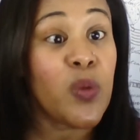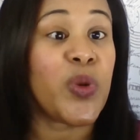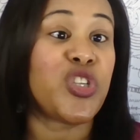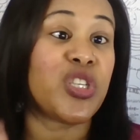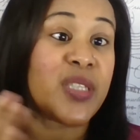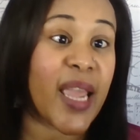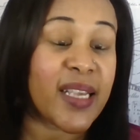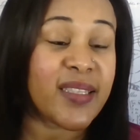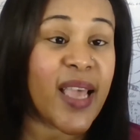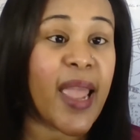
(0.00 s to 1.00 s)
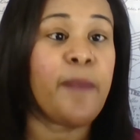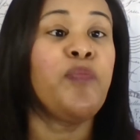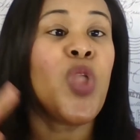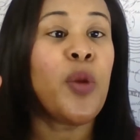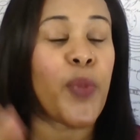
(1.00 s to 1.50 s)
which is SA,
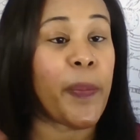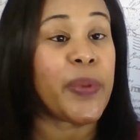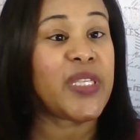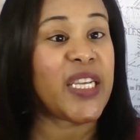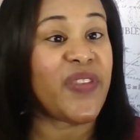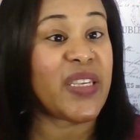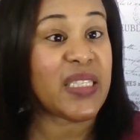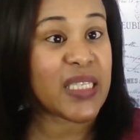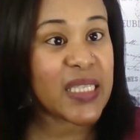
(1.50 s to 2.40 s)
Property Investors